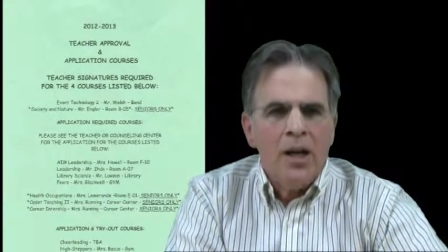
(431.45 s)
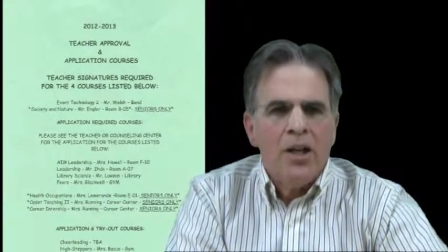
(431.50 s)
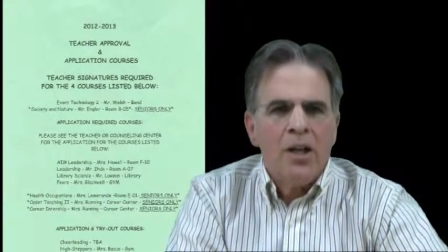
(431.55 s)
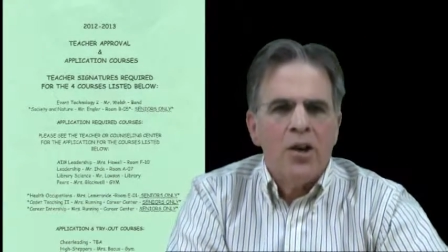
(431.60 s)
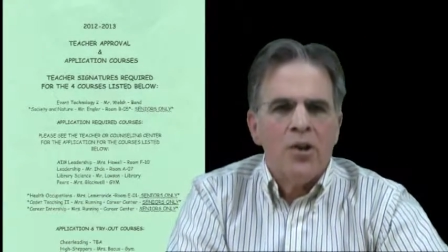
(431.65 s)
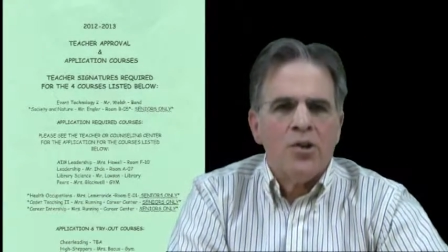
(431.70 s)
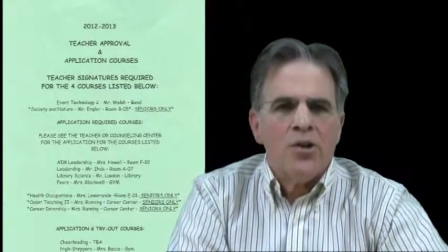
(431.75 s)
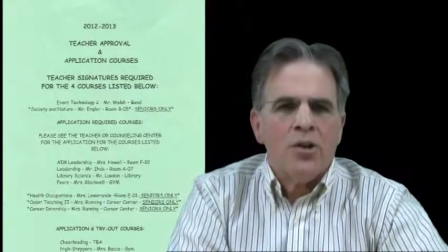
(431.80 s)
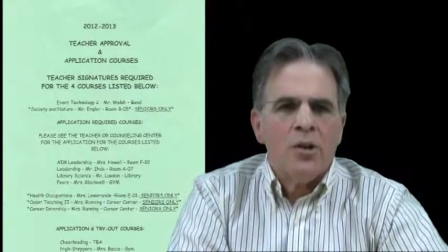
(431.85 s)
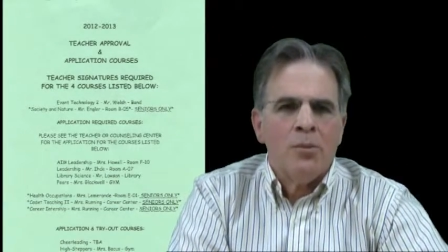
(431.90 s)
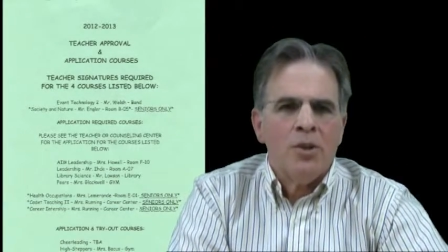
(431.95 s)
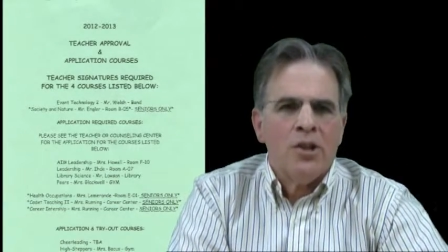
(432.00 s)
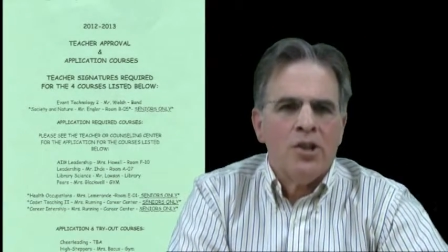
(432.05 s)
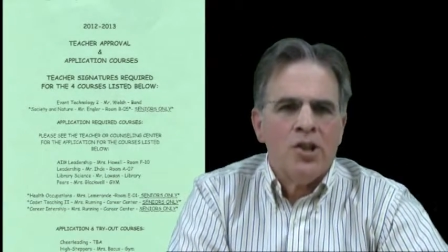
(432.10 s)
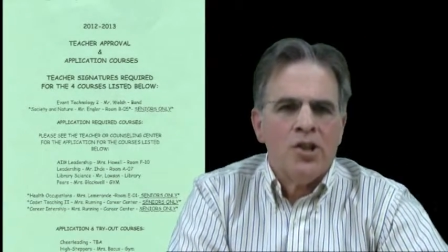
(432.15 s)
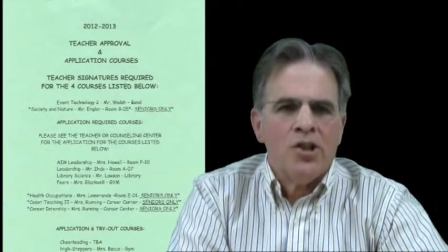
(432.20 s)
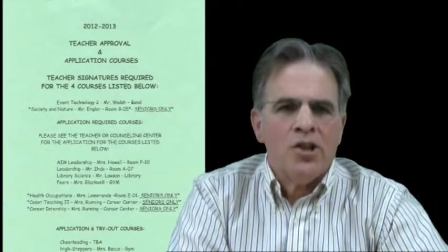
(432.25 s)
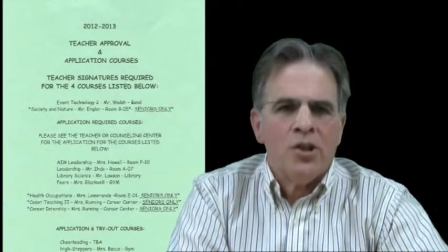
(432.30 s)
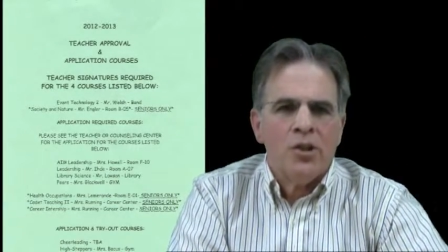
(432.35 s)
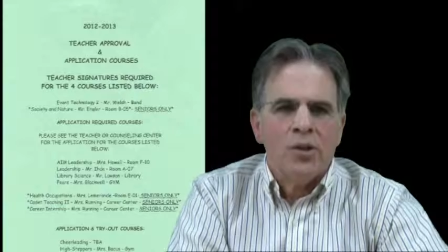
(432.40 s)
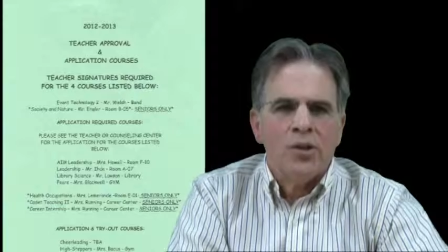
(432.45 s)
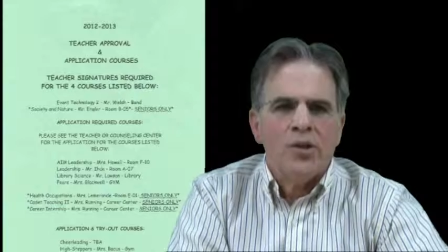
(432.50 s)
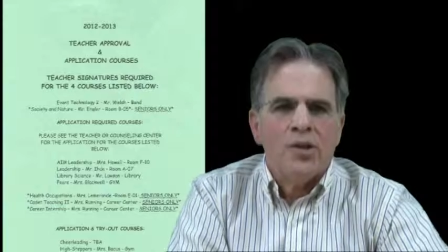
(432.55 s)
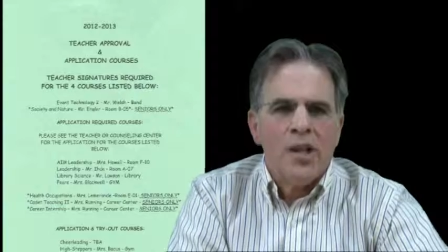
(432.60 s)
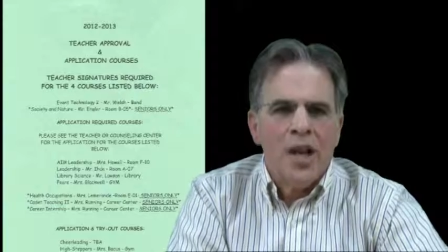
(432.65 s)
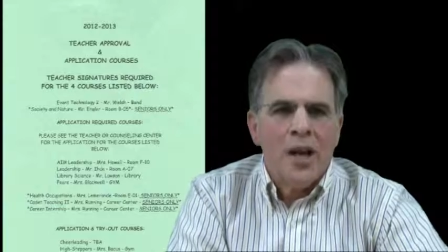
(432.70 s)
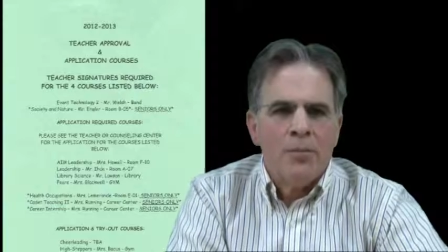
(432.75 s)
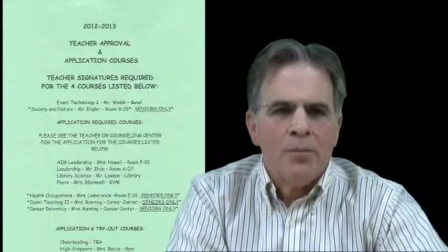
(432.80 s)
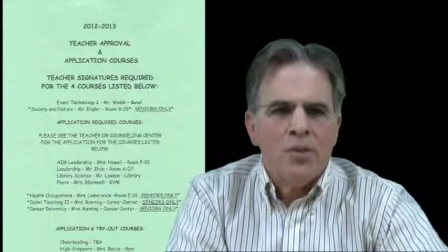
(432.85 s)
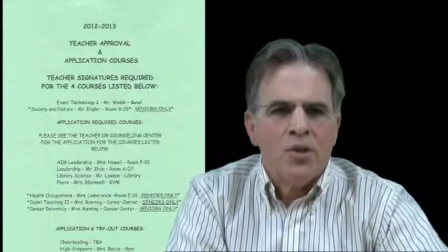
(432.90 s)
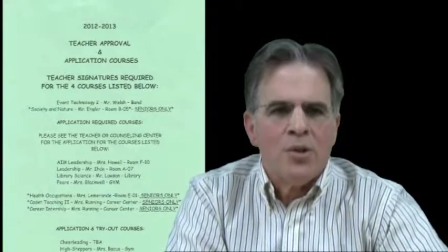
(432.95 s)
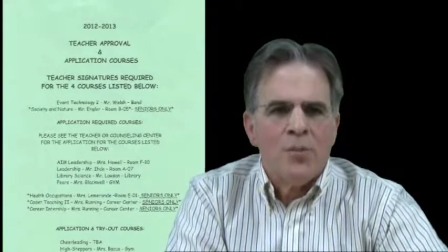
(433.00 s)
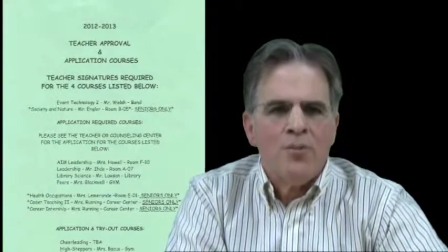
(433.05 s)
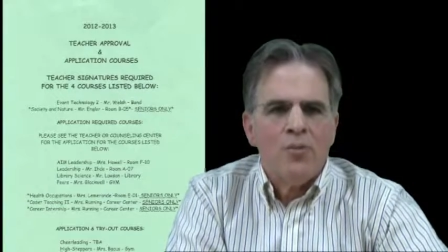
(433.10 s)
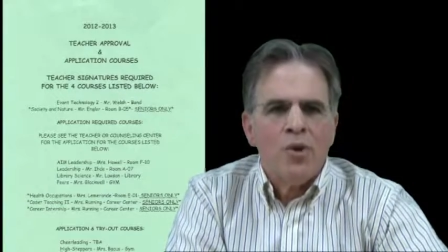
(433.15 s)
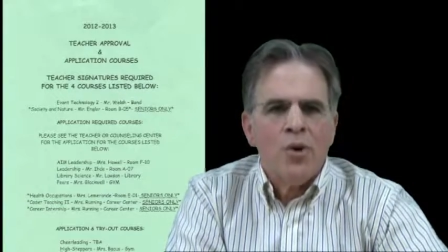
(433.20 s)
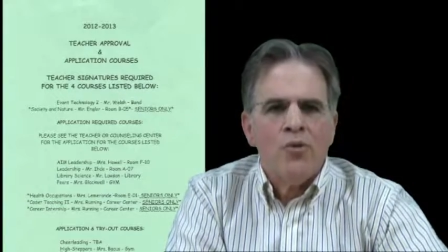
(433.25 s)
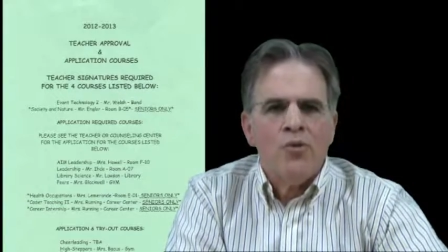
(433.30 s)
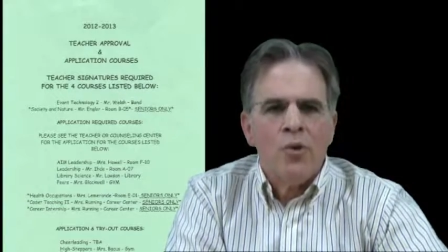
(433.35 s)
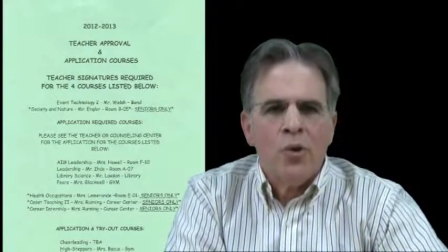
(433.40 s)
there are some additional steps
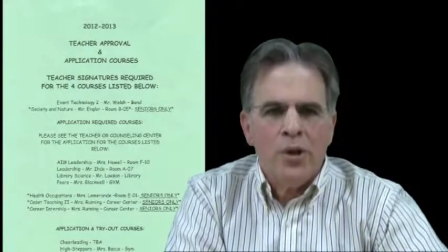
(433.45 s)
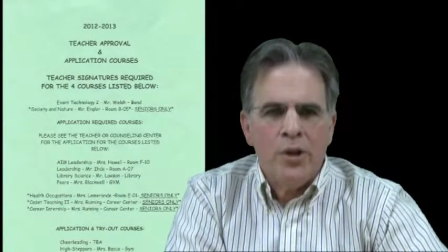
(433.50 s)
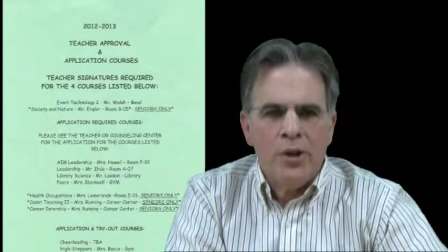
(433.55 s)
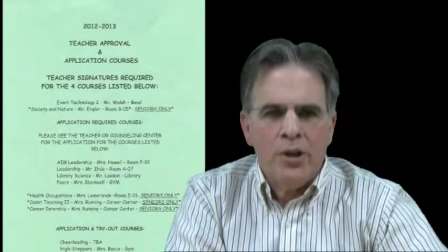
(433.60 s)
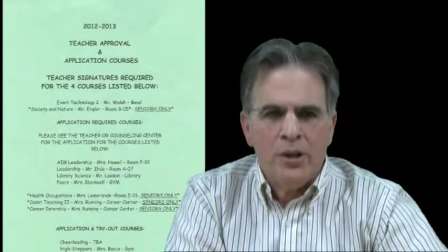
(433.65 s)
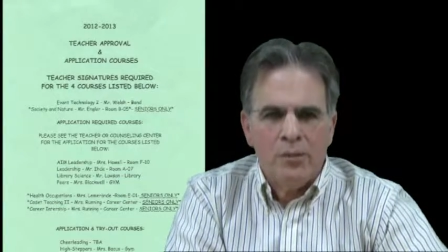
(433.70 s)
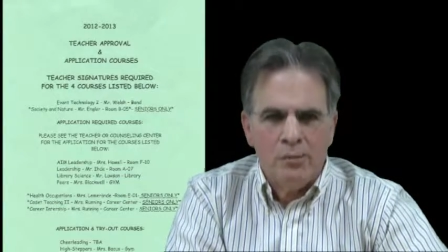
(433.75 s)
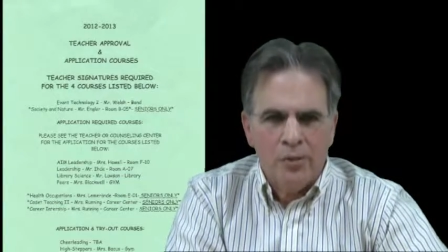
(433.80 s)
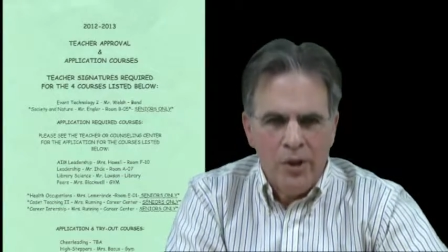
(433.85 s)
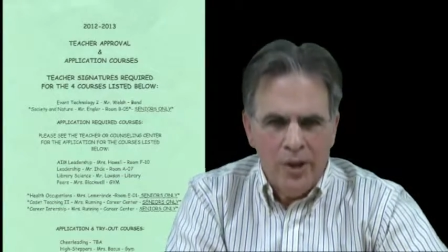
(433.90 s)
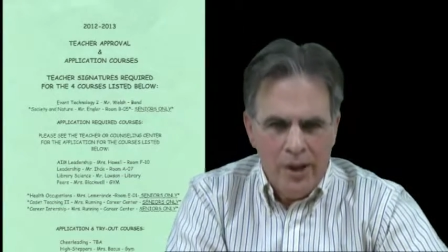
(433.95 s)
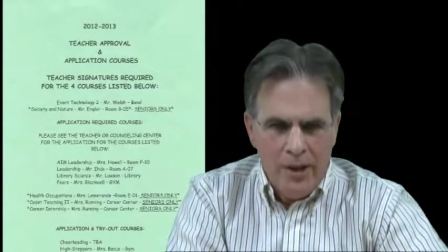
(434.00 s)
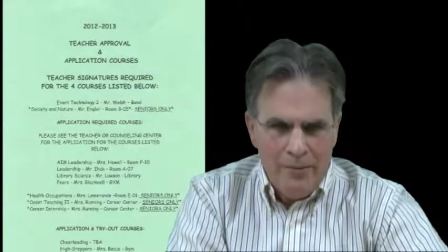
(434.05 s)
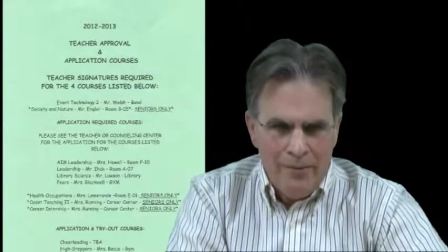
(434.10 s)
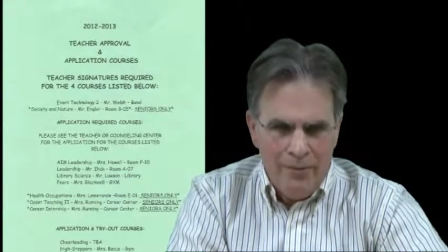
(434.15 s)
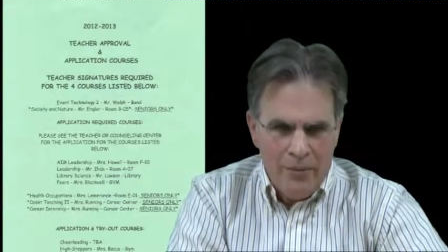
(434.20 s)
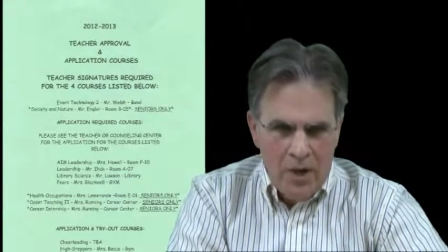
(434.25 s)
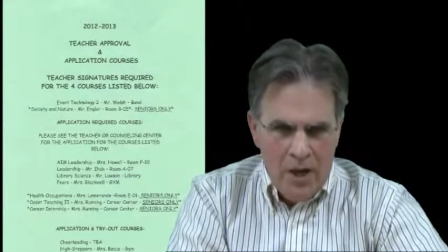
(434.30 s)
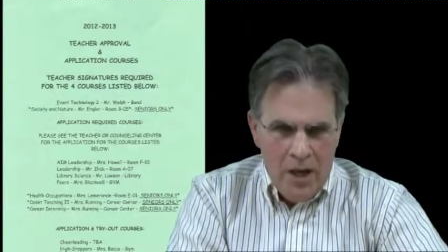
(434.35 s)
for you to complete.